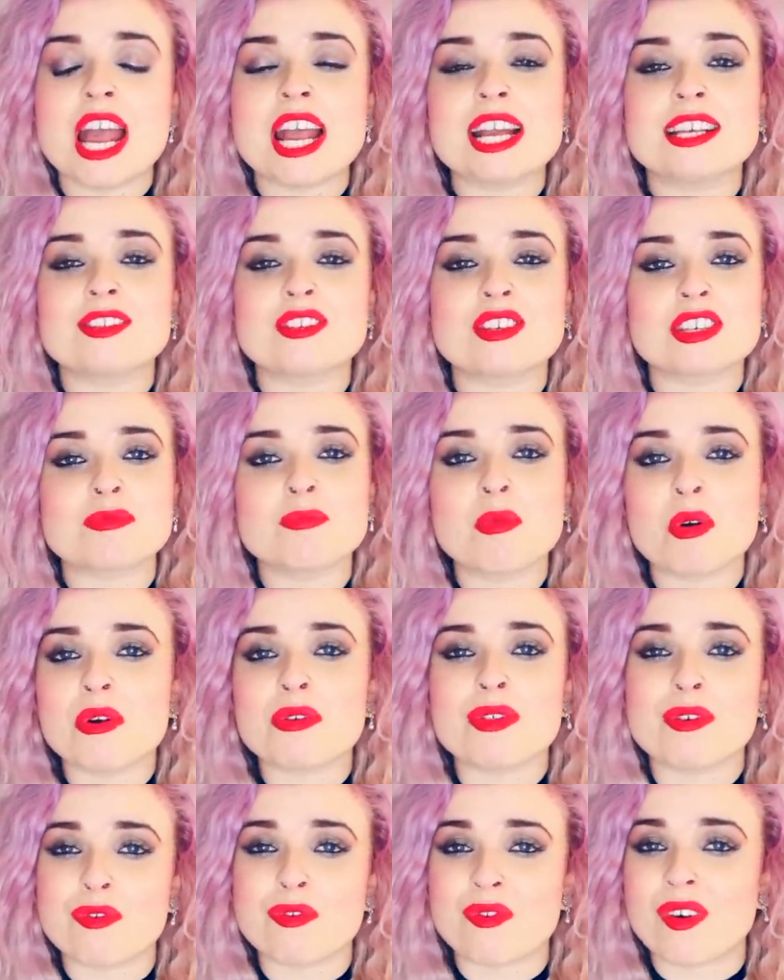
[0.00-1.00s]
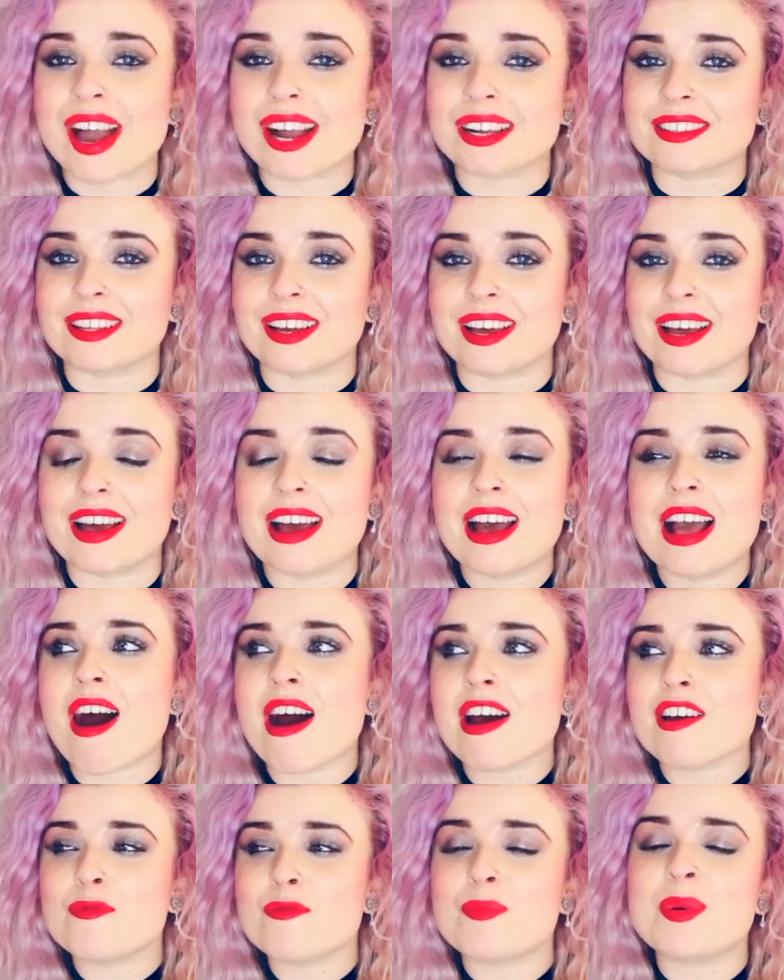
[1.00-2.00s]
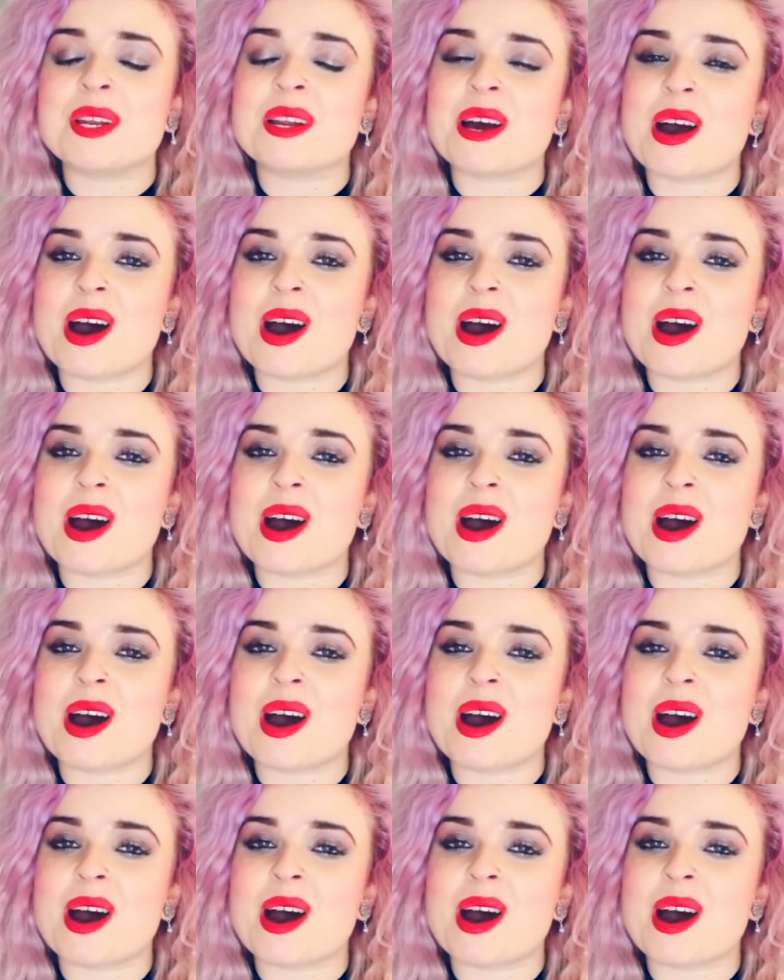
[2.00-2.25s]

it's just more of the fact that I've been